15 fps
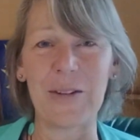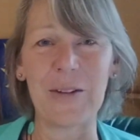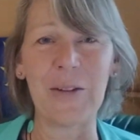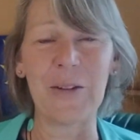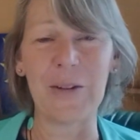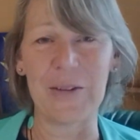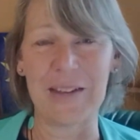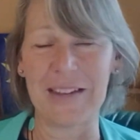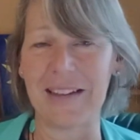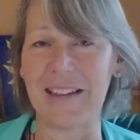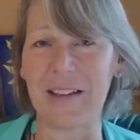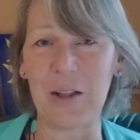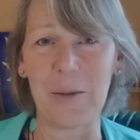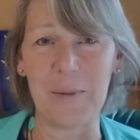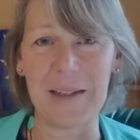thoughts in
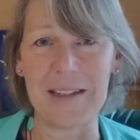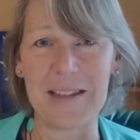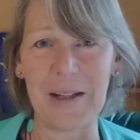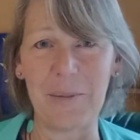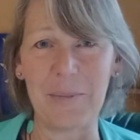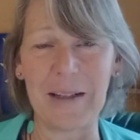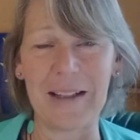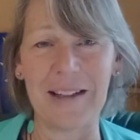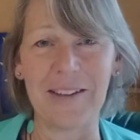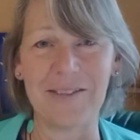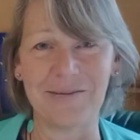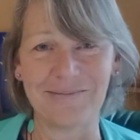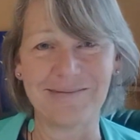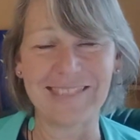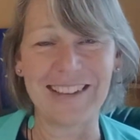the comments down below.
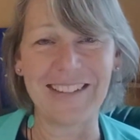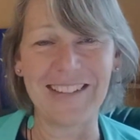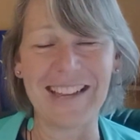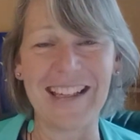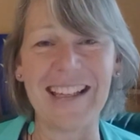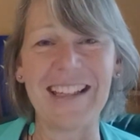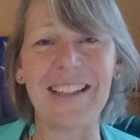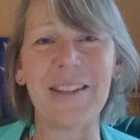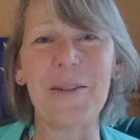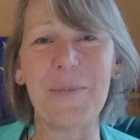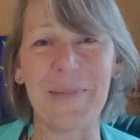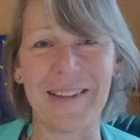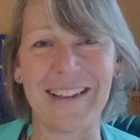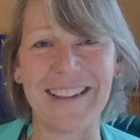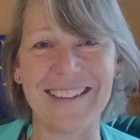Okay,
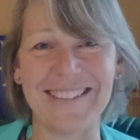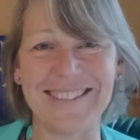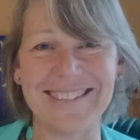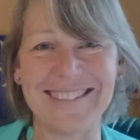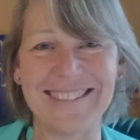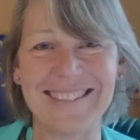goodbye.